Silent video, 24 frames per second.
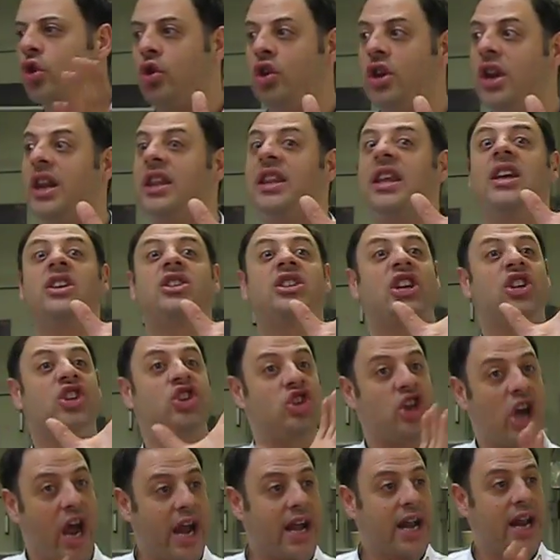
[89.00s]
you need to use a
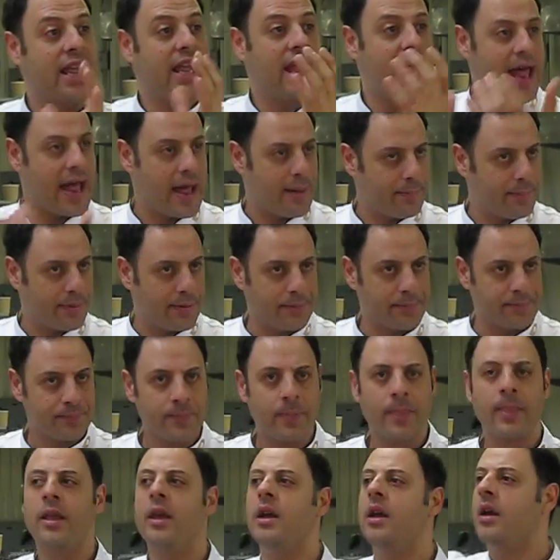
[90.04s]
china cap.
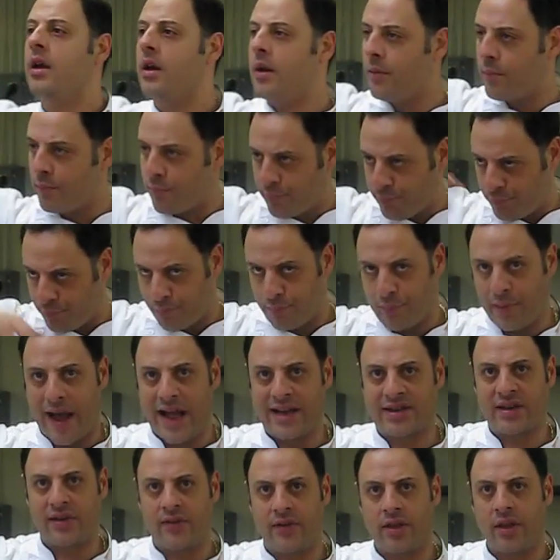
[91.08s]

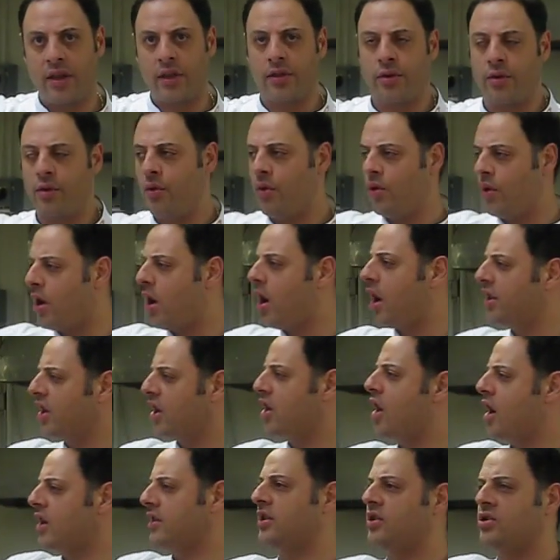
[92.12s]
Pass everything through, all the
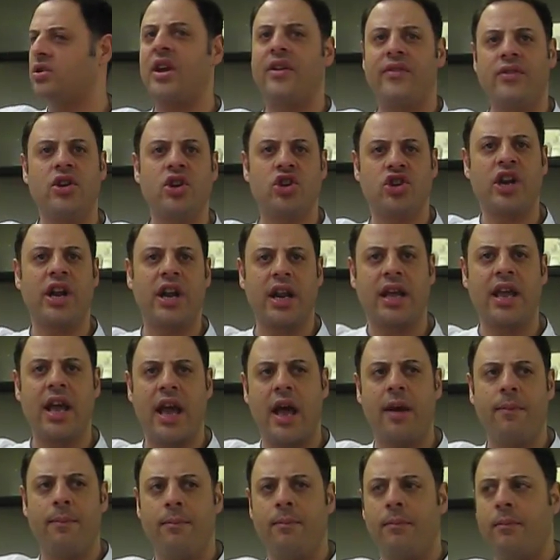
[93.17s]
contents you have in your china
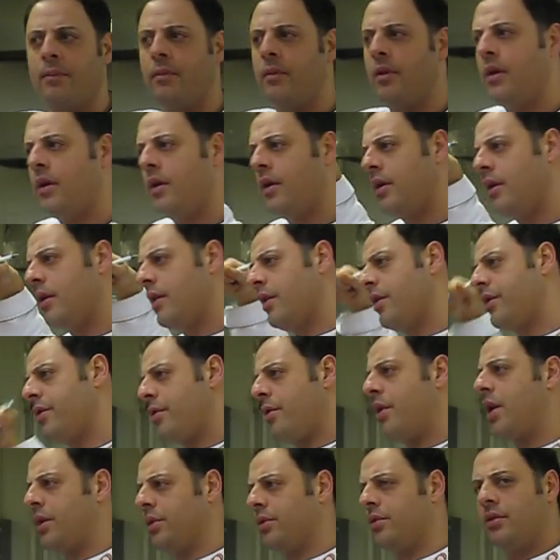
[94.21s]
cap,
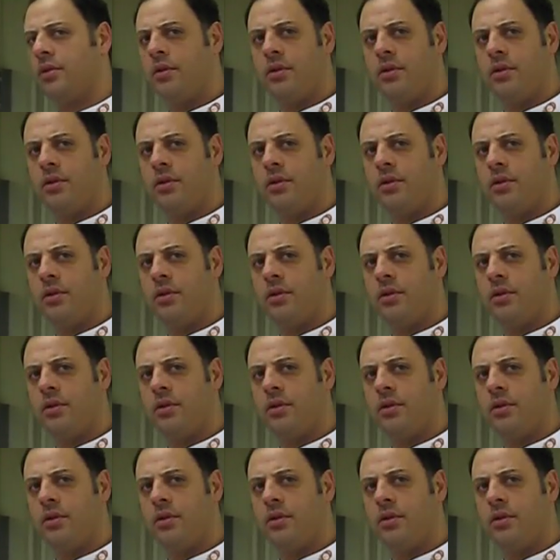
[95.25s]
throw out.